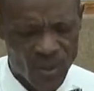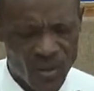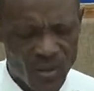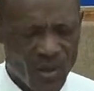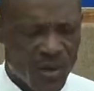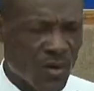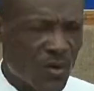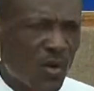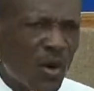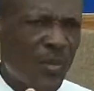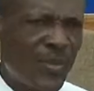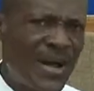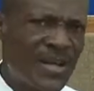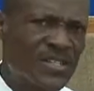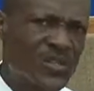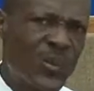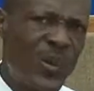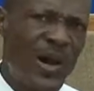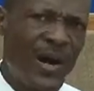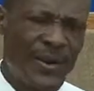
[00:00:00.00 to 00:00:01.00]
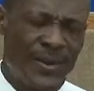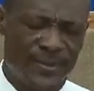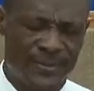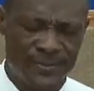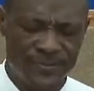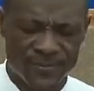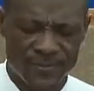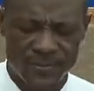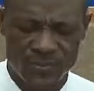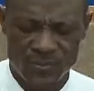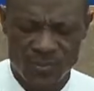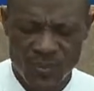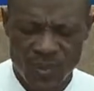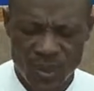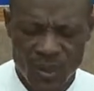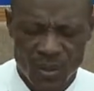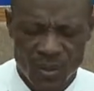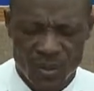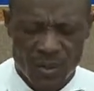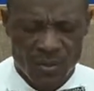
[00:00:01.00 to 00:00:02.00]
Romans 1,
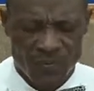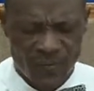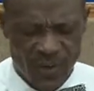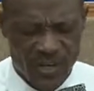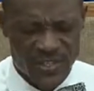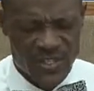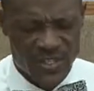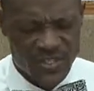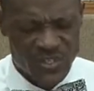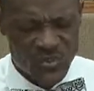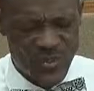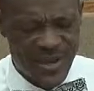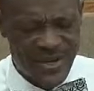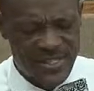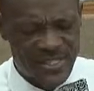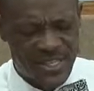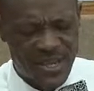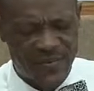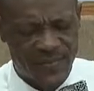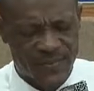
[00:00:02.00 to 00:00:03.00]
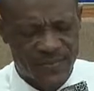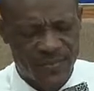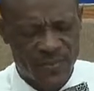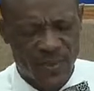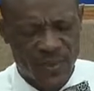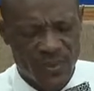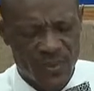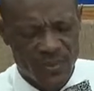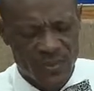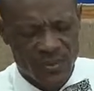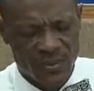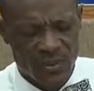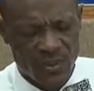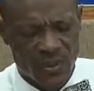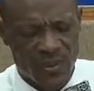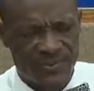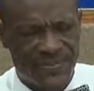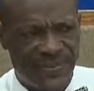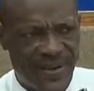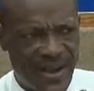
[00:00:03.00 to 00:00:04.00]
verses 27.
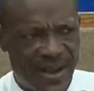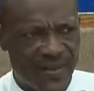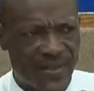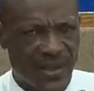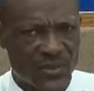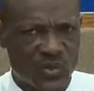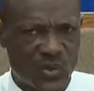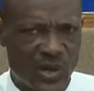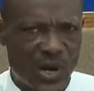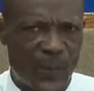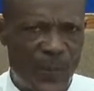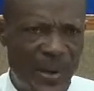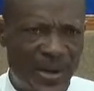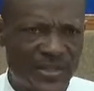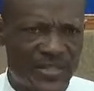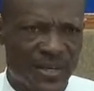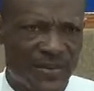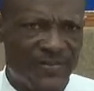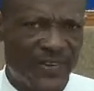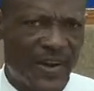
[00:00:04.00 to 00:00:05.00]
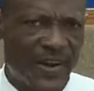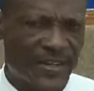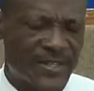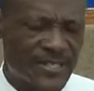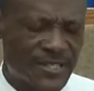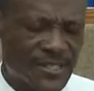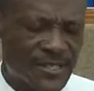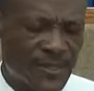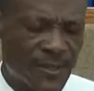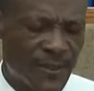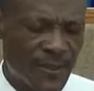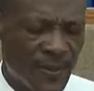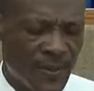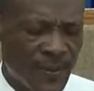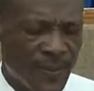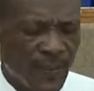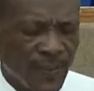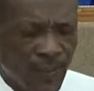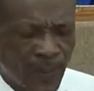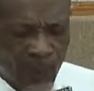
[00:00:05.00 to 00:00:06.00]
Oh, Father, turn a pointed verse.
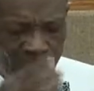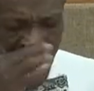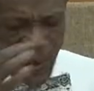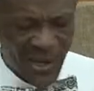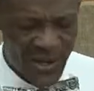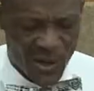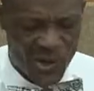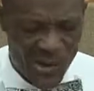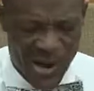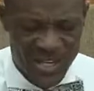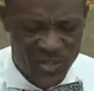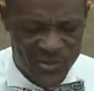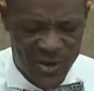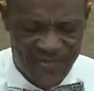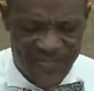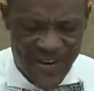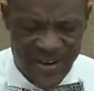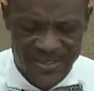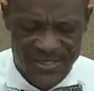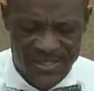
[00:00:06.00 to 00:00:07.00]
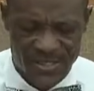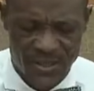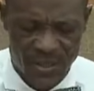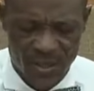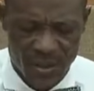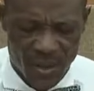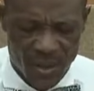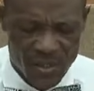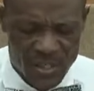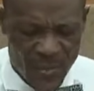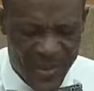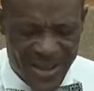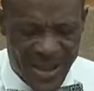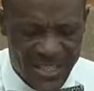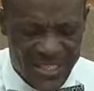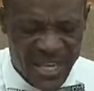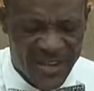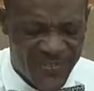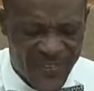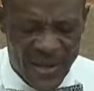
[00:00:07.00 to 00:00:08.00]
Look at the cross reference. So because
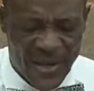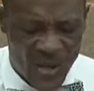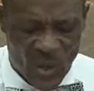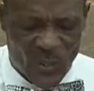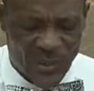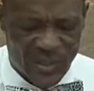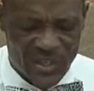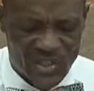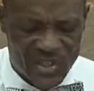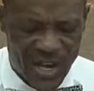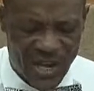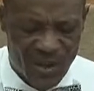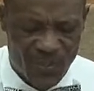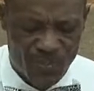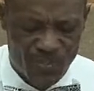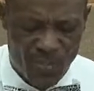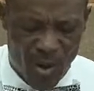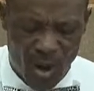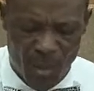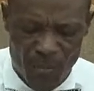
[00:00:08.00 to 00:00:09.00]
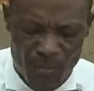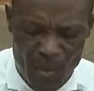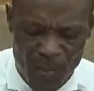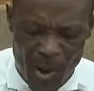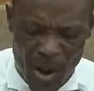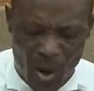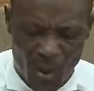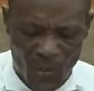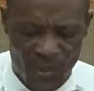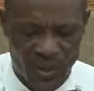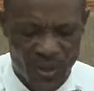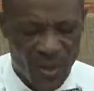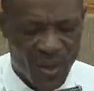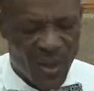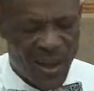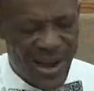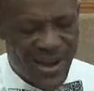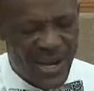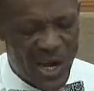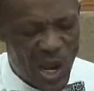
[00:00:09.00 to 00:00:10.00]
of iniquity shall be bound,
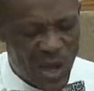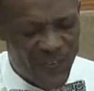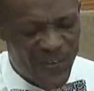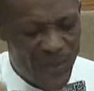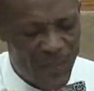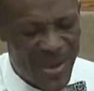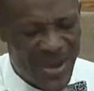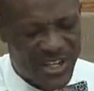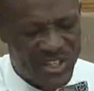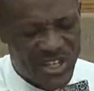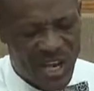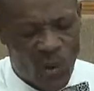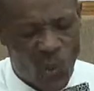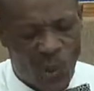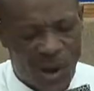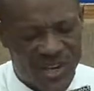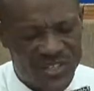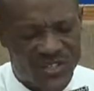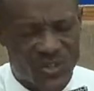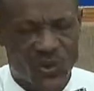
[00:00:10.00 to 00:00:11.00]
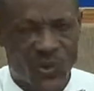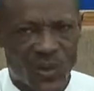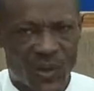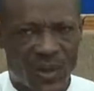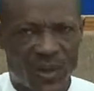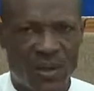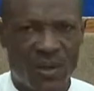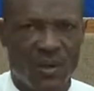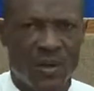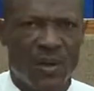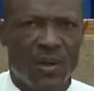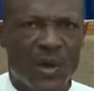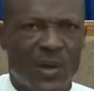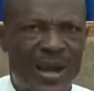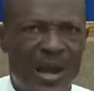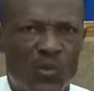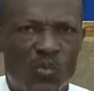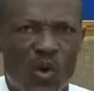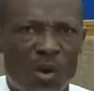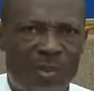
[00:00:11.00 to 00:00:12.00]
and the love of many shall walk school. Look at
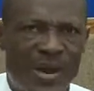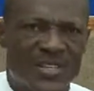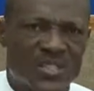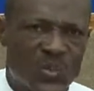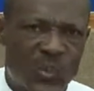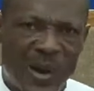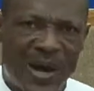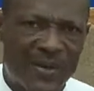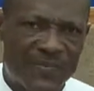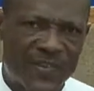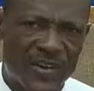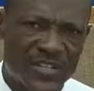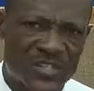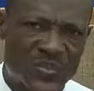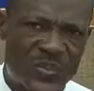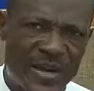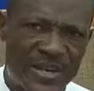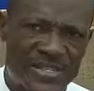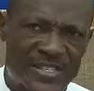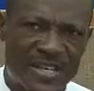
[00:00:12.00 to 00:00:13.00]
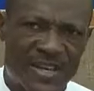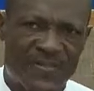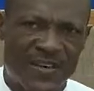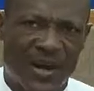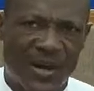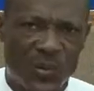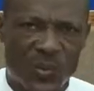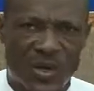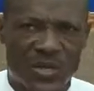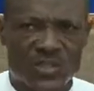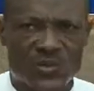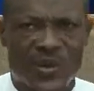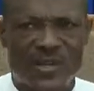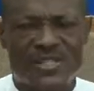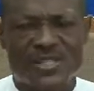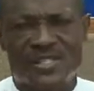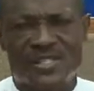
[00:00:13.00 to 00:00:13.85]
Romans 1, verse 27 onwards. What's it